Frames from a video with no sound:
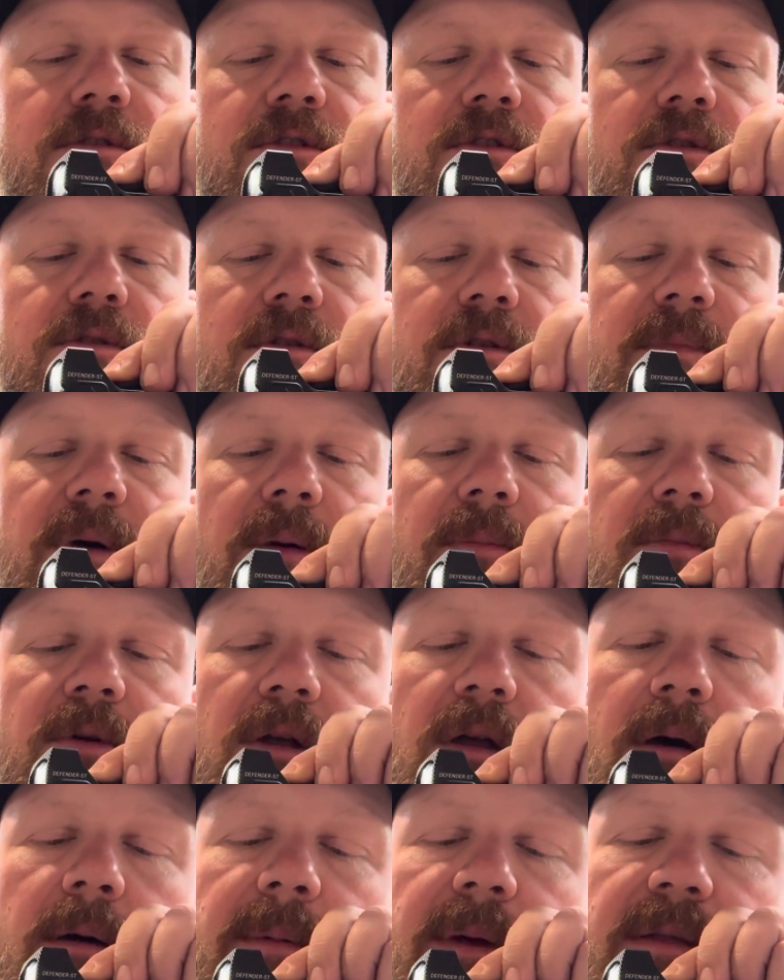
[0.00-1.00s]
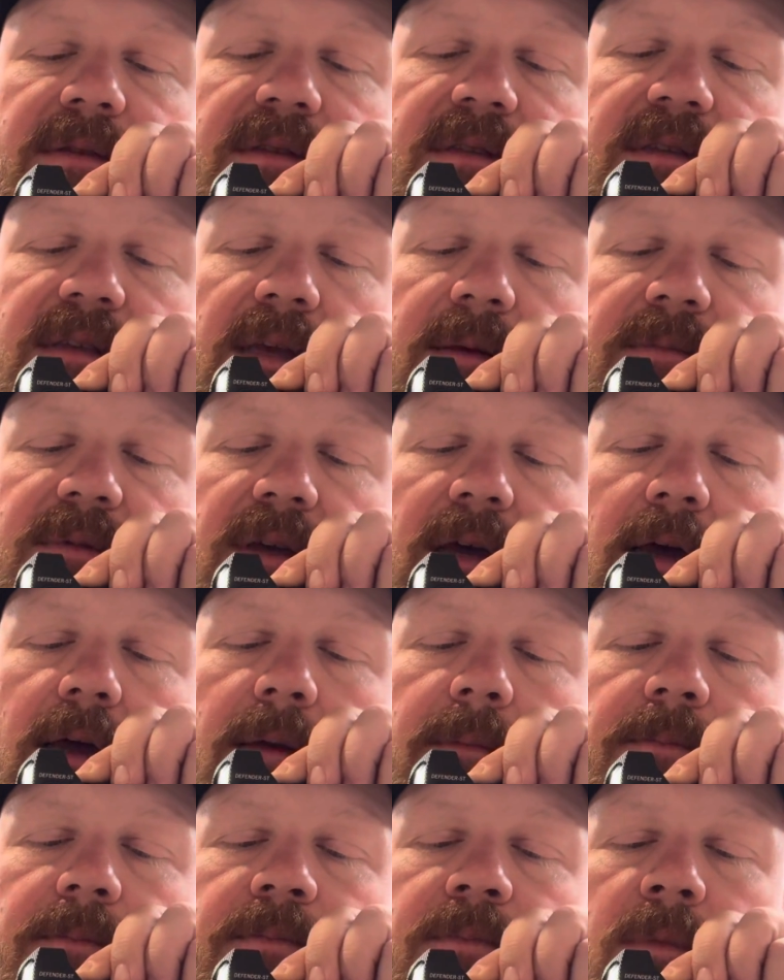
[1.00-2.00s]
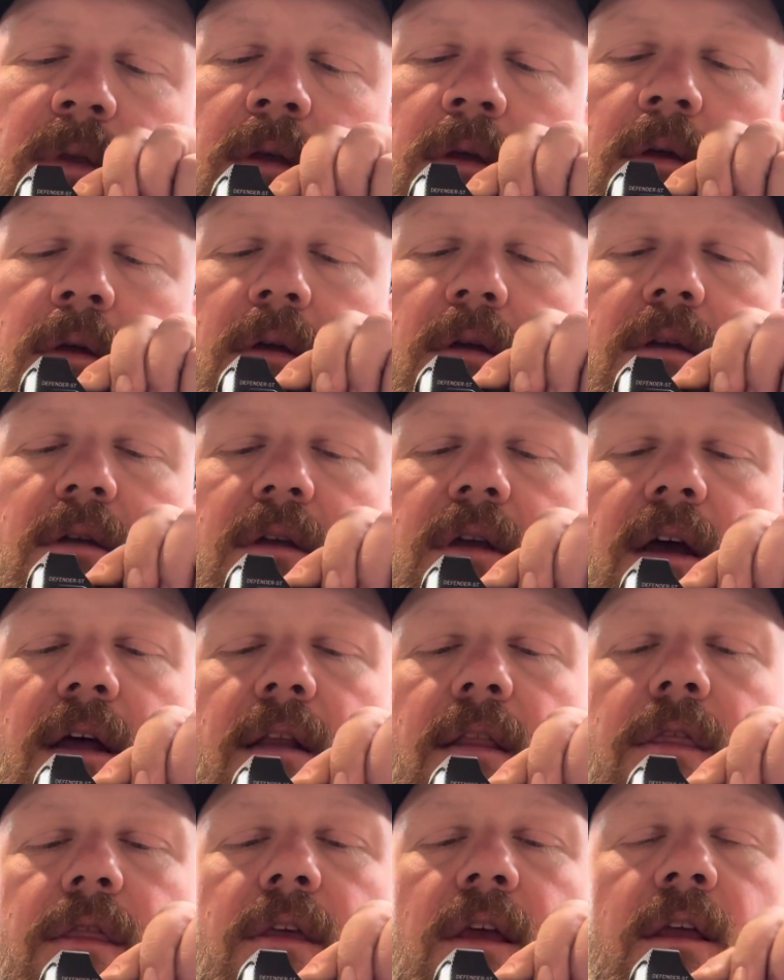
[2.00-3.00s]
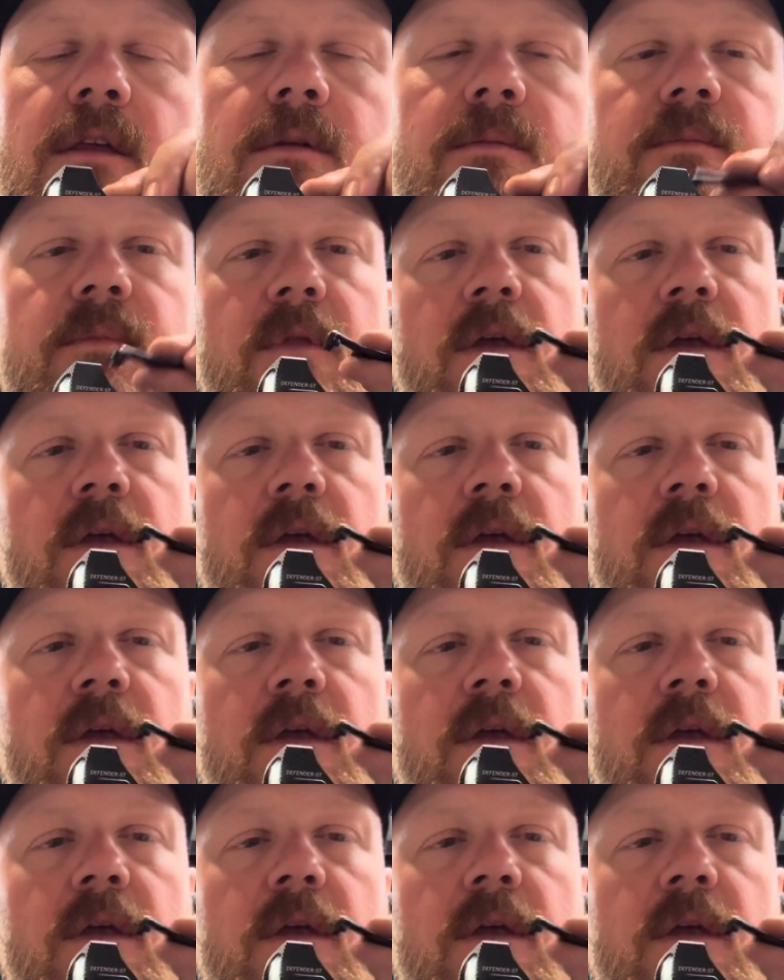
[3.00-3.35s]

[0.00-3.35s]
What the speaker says: chewing bubble gum at the same time kind of thing.